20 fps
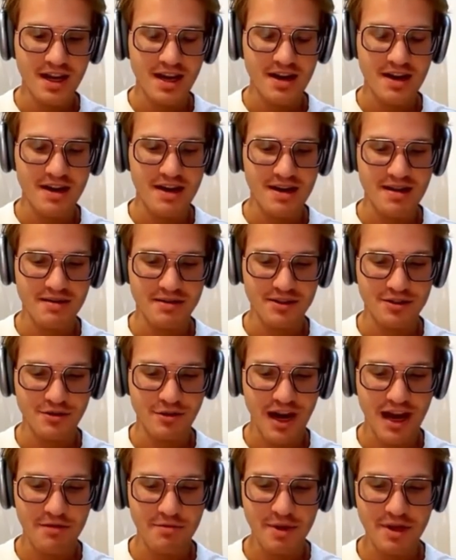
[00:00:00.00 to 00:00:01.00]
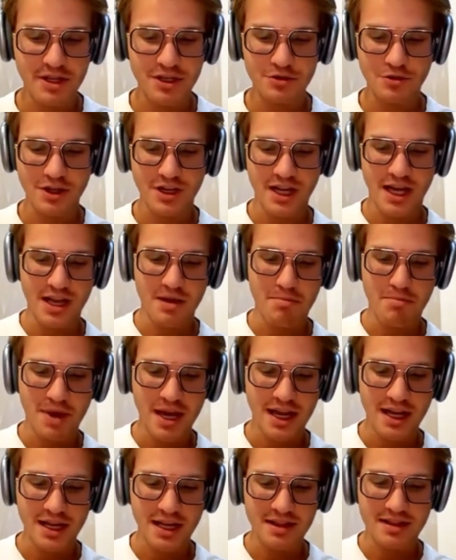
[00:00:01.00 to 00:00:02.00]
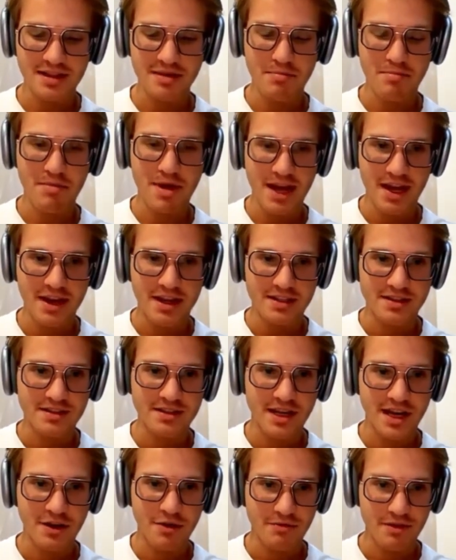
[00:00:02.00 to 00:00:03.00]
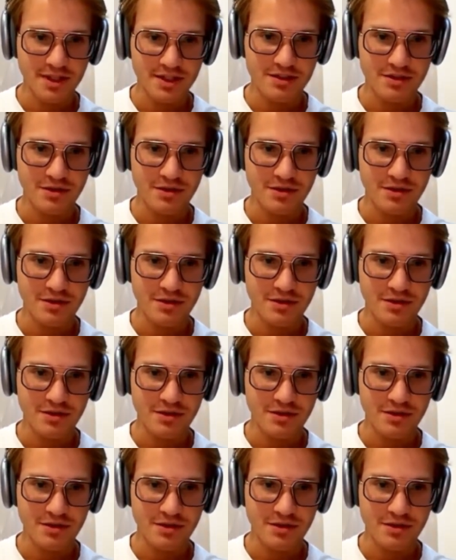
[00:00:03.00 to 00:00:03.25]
So I've been doing mainly the backend side of it.